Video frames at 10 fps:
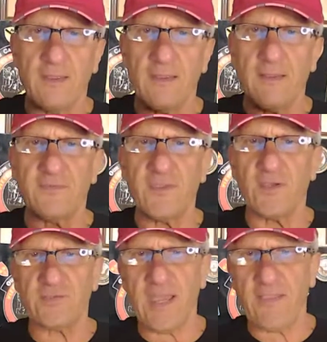It
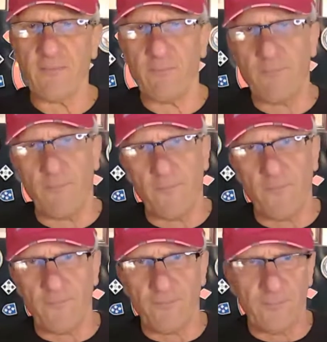tells you how the
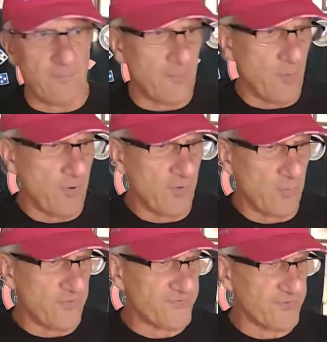memorial
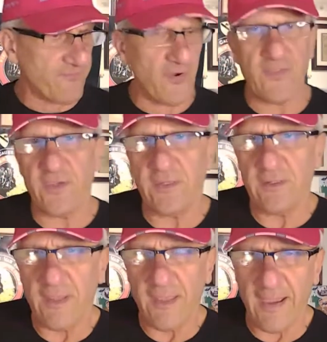was funded,
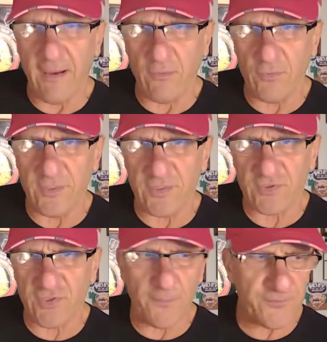who did the
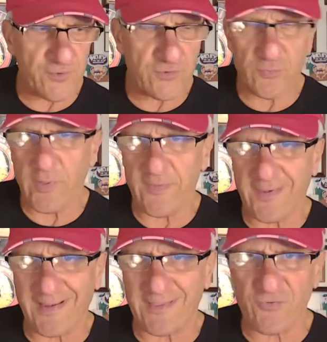sculptures, where they
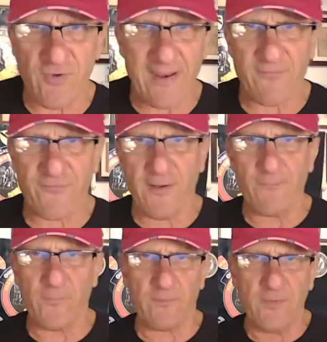got the granite from,